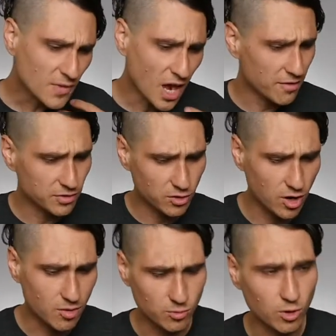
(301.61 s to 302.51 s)
I have a
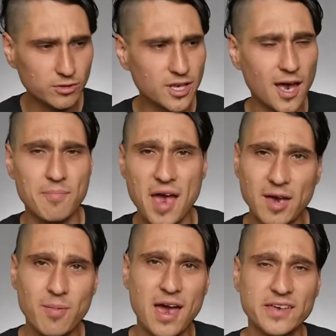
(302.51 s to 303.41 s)
chrome roll top
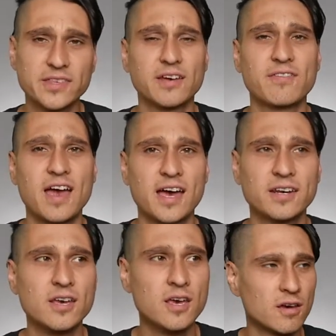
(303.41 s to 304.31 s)
backpack that I've
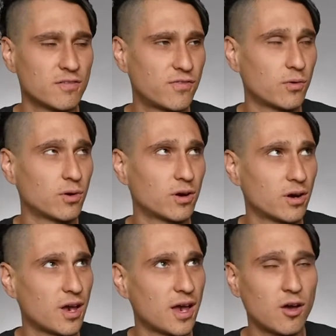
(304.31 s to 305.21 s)
had
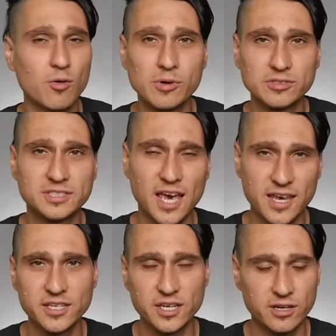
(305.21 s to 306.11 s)
for almost
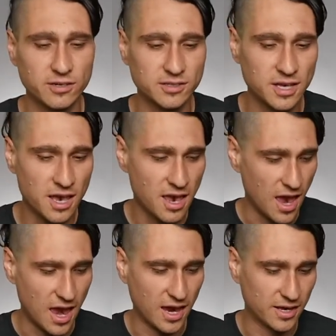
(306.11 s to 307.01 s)
10 years,
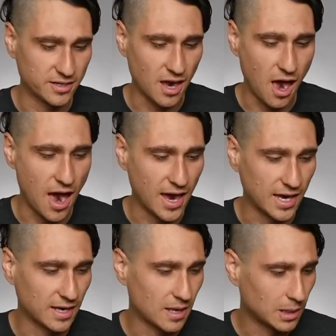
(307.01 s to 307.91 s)
and
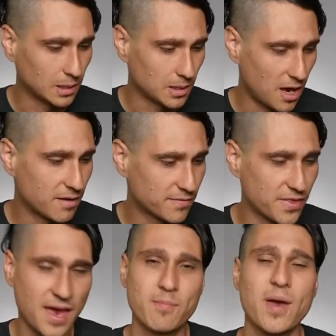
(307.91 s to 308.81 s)
I love
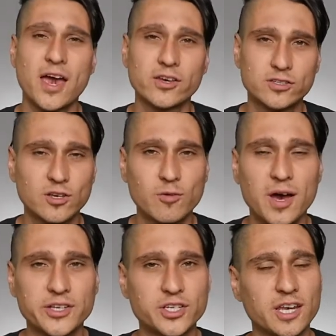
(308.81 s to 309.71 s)
that bag so
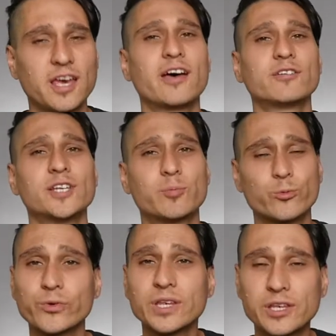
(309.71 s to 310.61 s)
much, and it held up
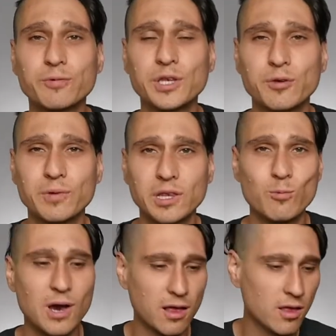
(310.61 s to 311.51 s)
really, really, really
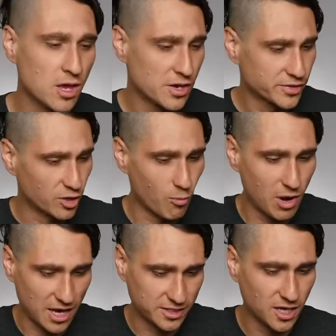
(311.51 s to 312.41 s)
well. So
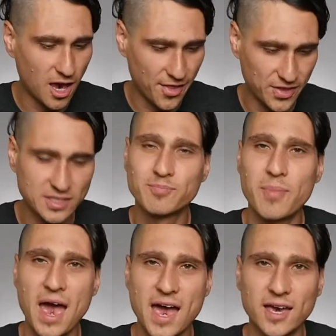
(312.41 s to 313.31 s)
when I saw this
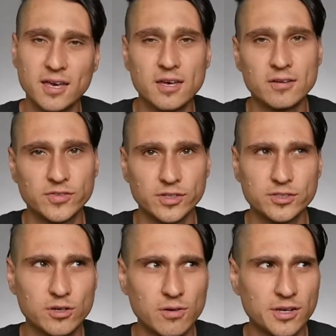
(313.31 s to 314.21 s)
bag for
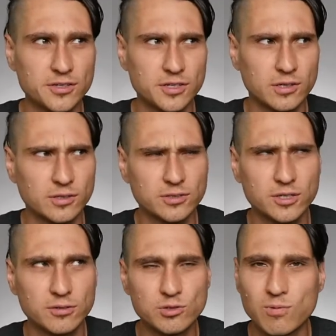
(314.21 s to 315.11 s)
$200 or
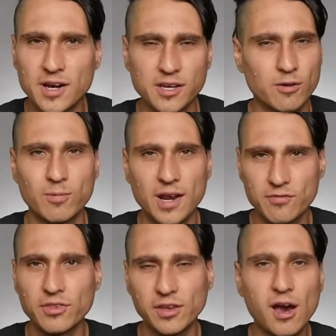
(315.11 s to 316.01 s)
$220 or
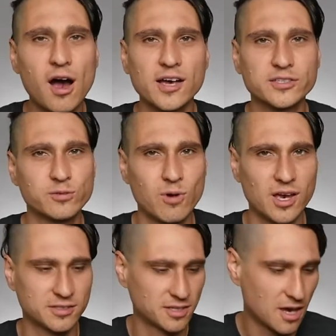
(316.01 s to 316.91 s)
whatever the cost
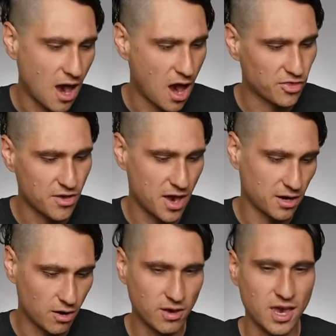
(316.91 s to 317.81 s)
was, I
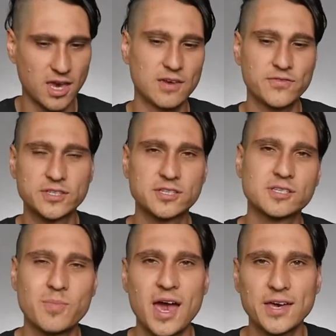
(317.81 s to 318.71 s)
thought, okay, if this is
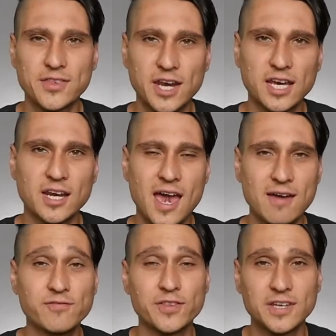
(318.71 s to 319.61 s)
a bag that I can
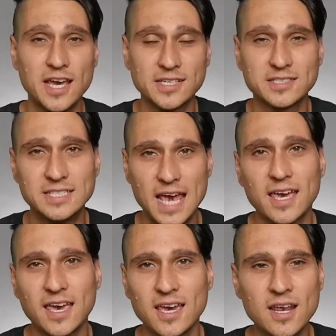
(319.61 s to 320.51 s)
have for the next
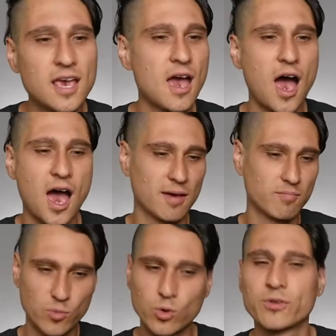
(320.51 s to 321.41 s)
decade, I am
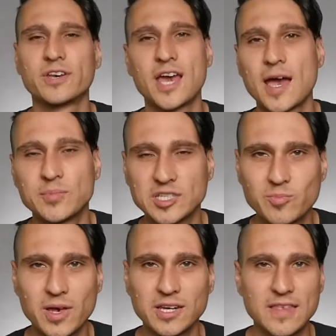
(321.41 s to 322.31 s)
more than happy
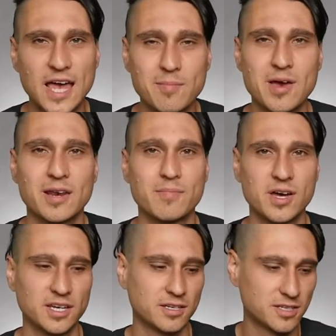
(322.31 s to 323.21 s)
spending that amount of
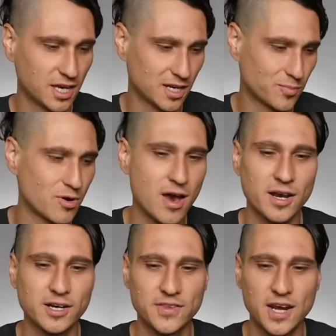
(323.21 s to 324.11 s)
money to get a
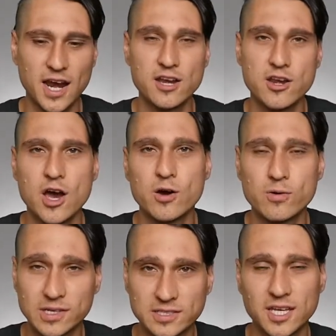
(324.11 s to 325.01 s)
product that I know
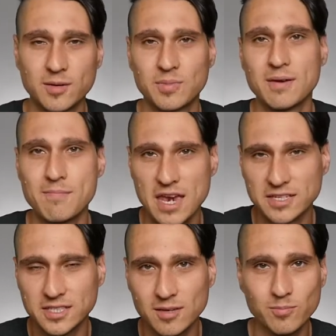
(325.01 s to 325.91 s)
is gonna be
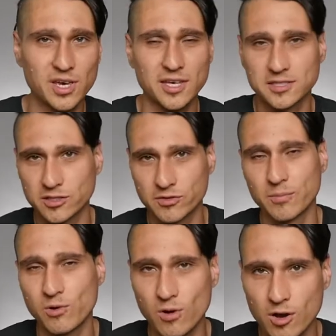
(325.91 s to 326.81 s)
amazing because it's from
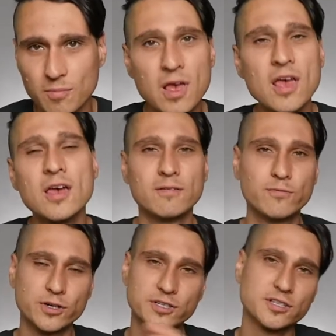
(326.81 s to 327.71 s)
Chrome,
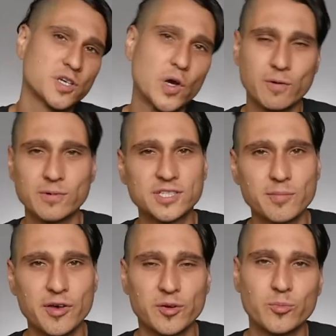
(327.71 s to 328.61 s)
versus going with
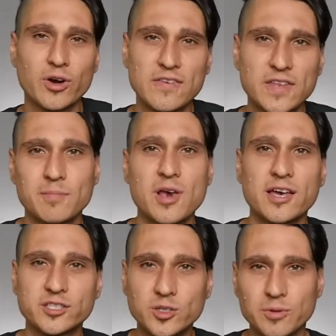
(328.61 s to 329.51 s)
some other brand that I'm
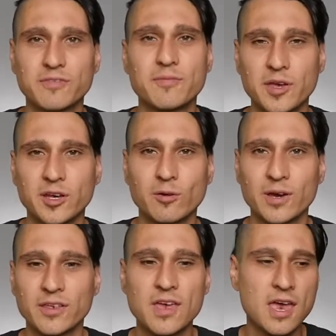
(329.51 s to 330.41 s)
not super familiar
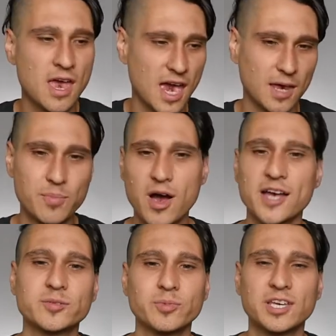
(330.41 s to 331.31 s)
with and
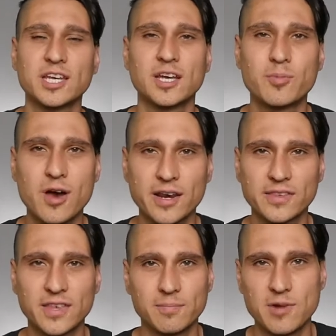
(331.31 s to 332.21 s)
possibly getting a
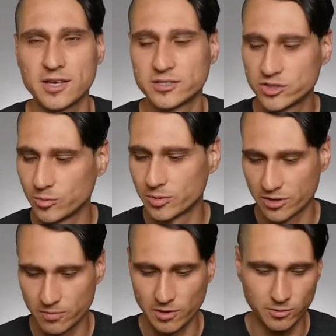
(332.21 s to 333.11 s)
product that I'm not super
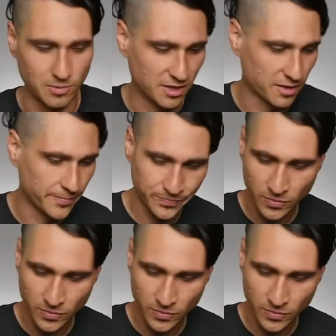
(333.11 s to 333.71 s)
thrilled with.